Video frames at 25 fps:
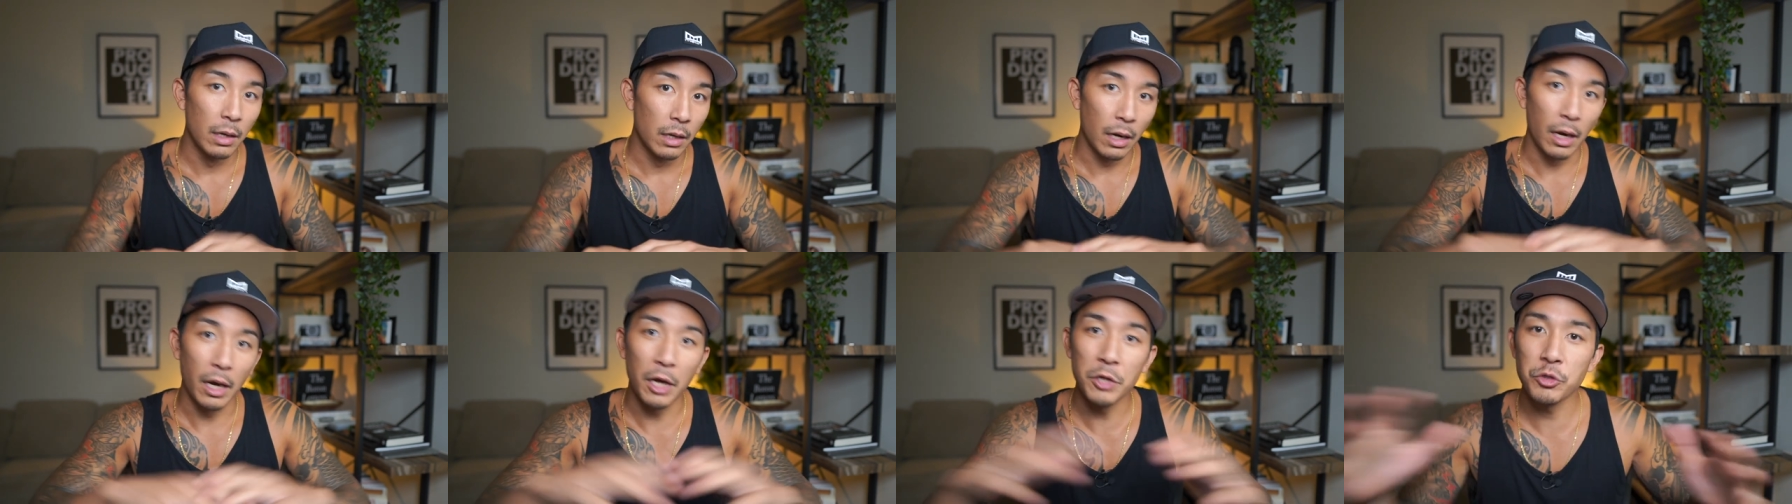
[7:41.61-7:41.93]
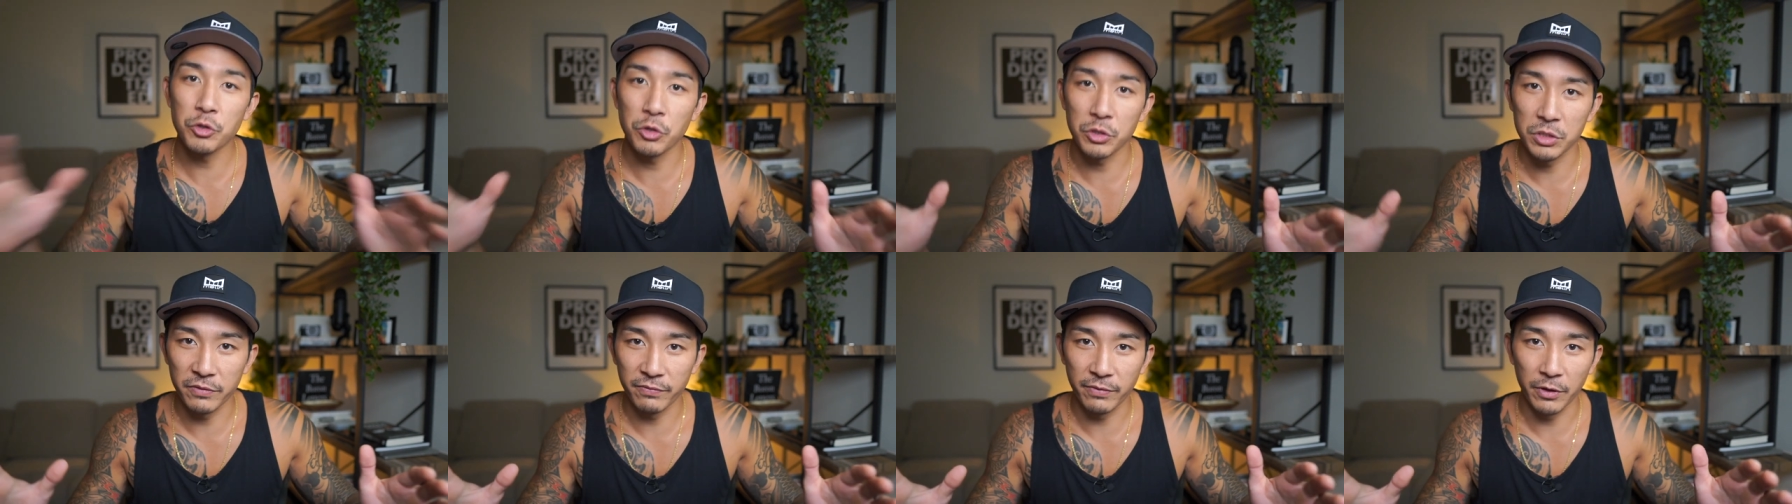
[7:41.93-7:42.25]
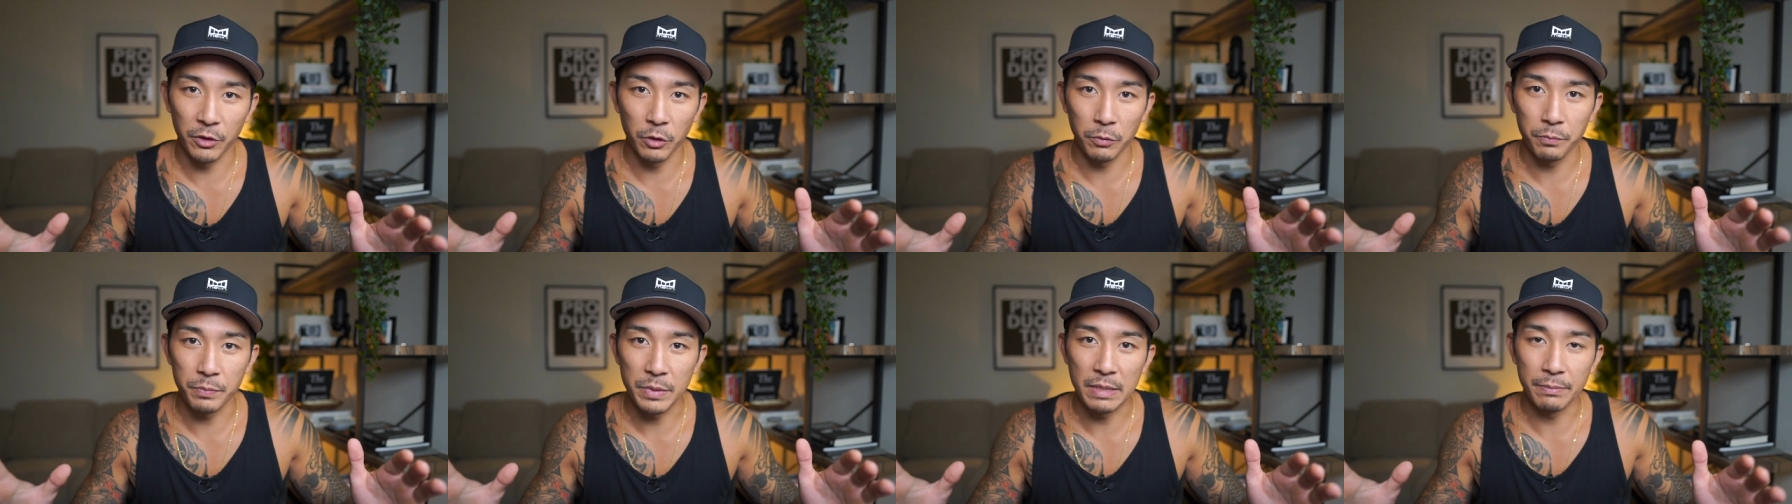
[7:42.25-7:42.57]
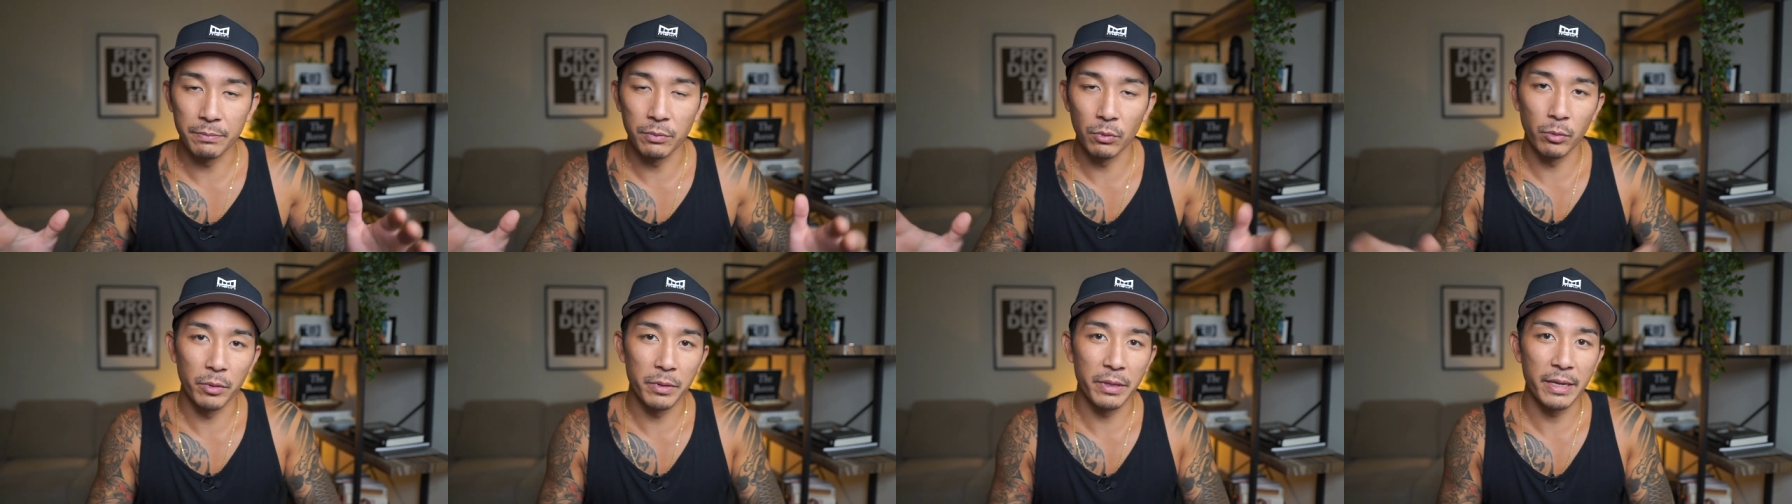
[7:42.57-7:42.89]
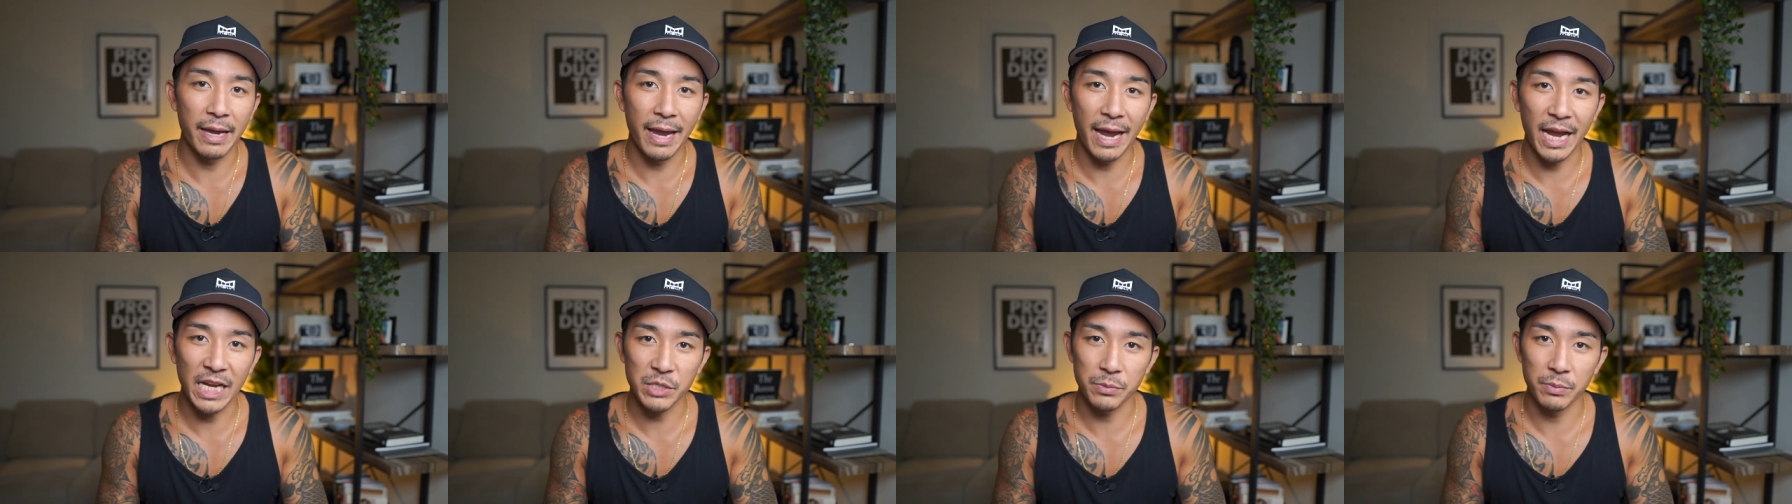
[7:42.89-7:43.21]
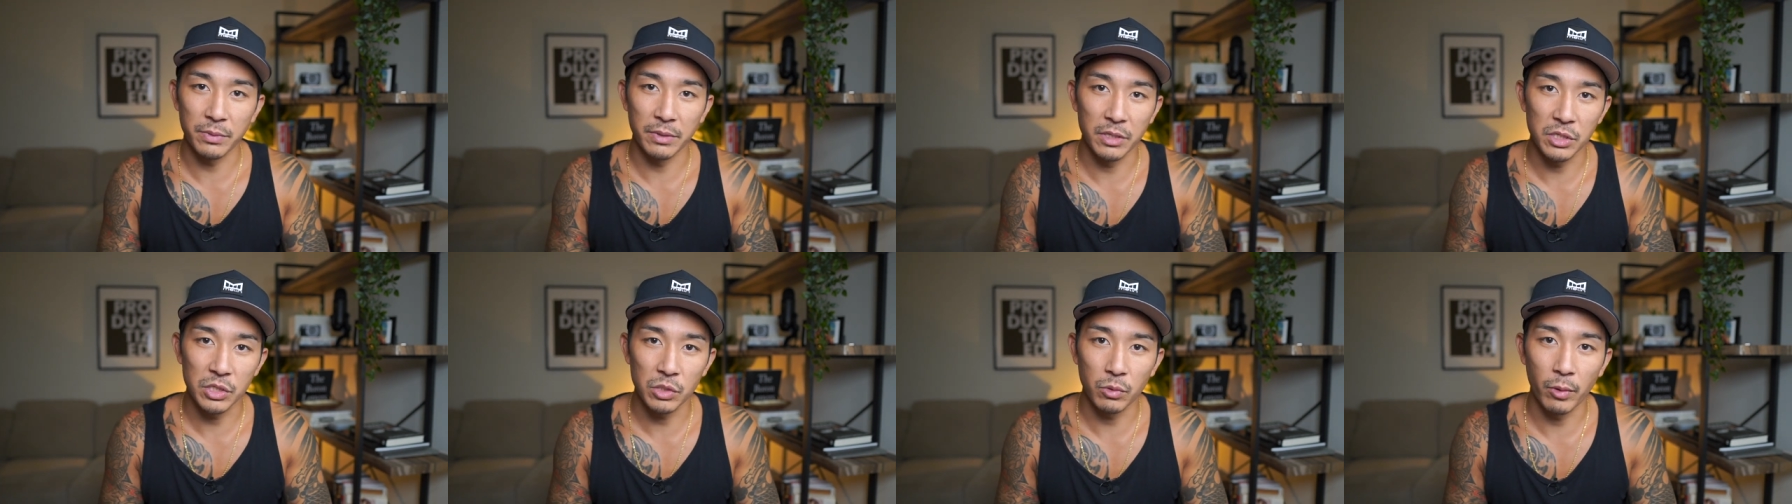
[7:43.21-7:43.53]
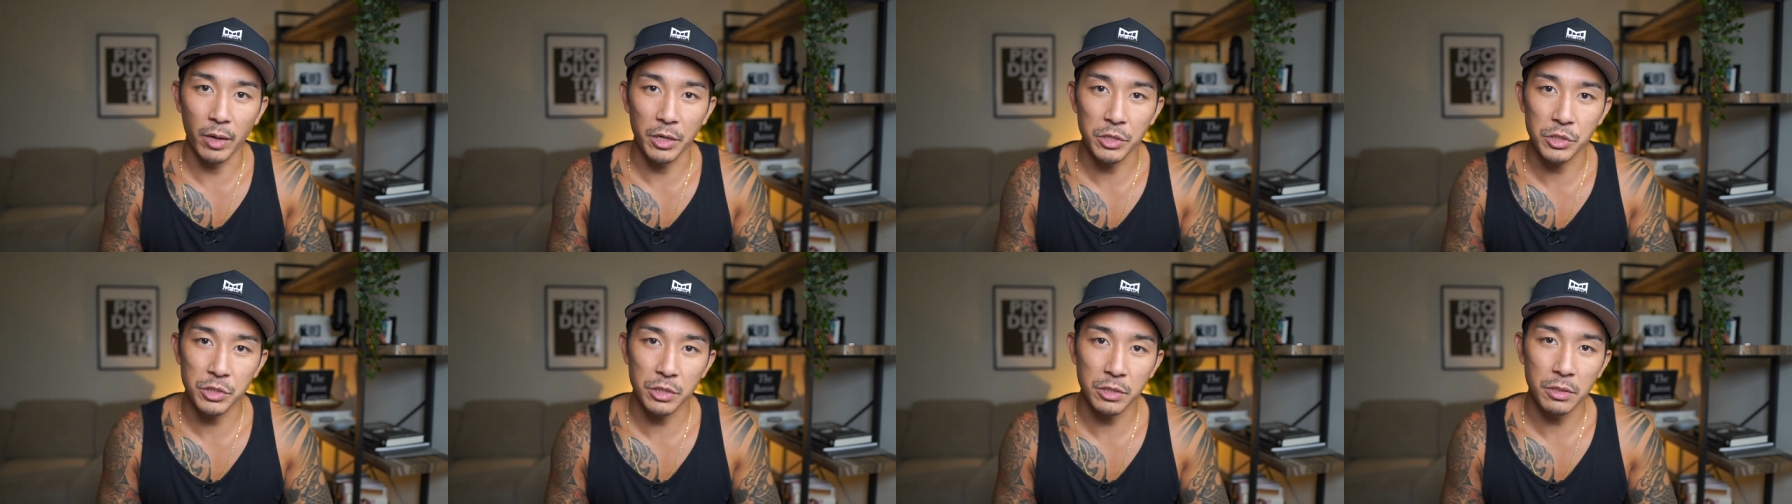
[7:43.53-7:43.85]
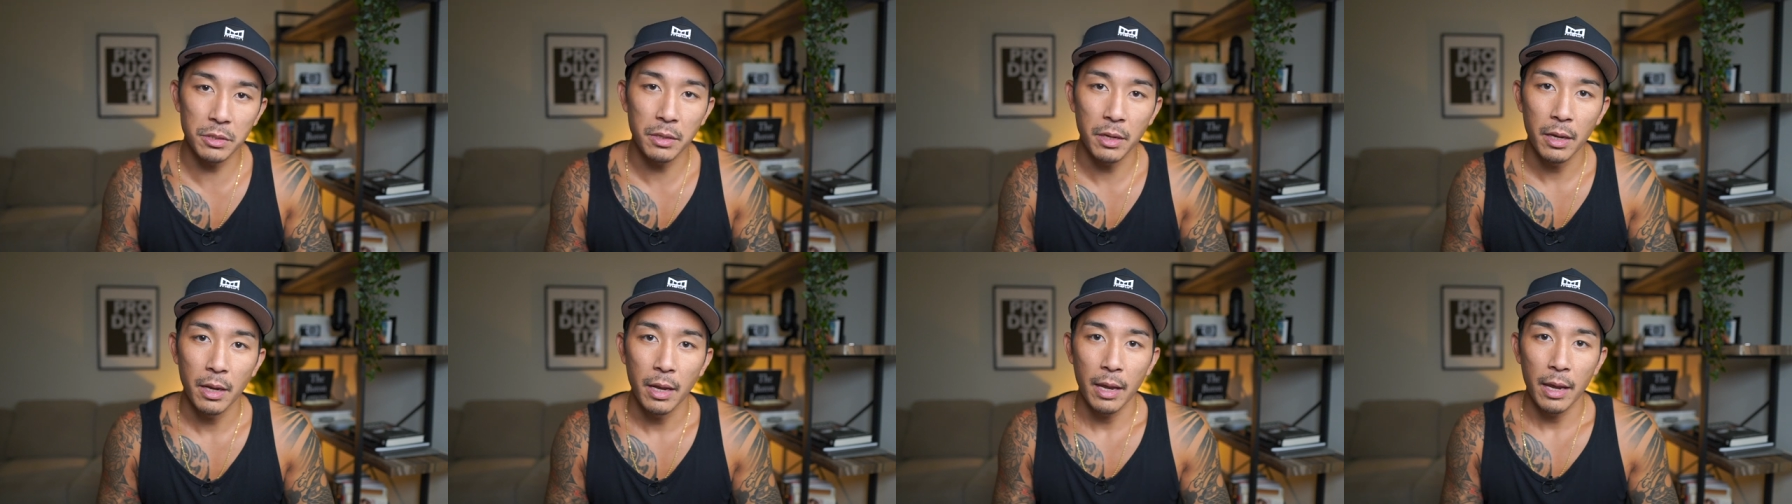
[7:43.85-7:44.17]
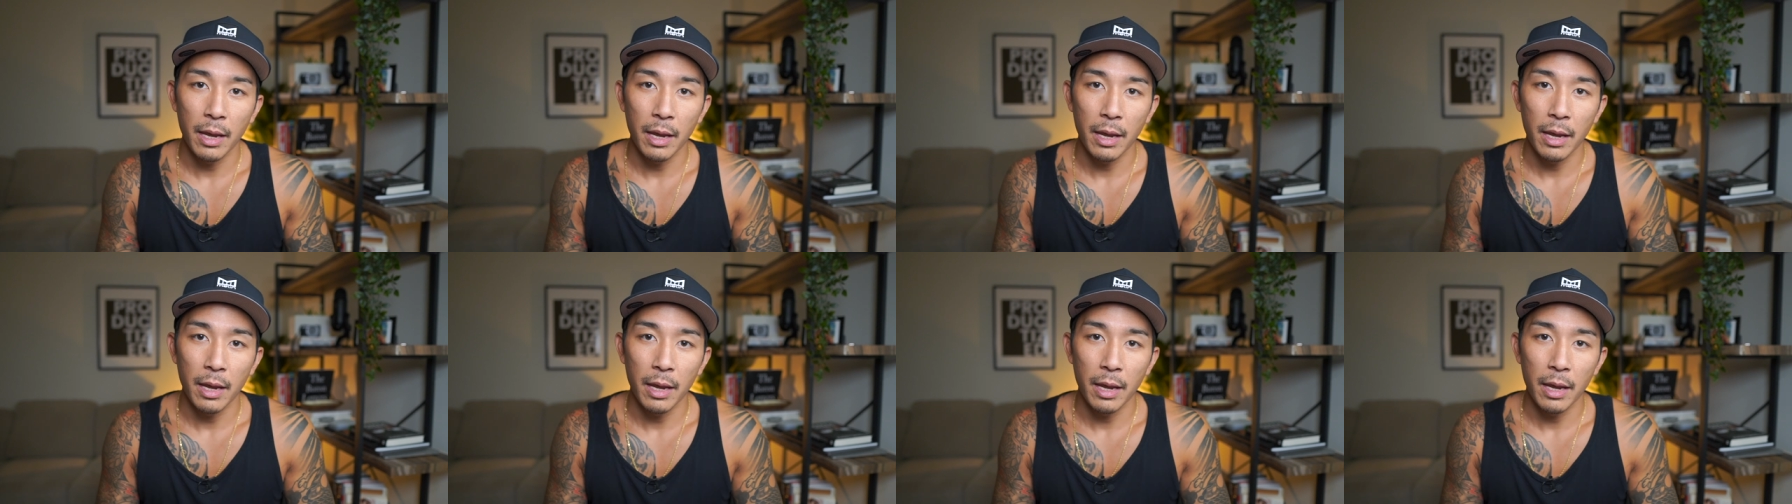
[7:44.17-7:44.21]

hundreds of other people when they ask me this question.